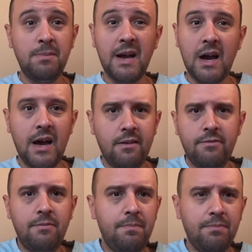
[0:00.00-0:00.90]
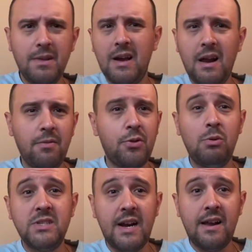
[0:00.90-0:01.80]
that kind of kind of
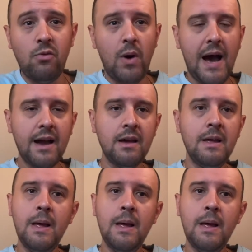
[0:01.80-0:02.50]
throws it out of whack.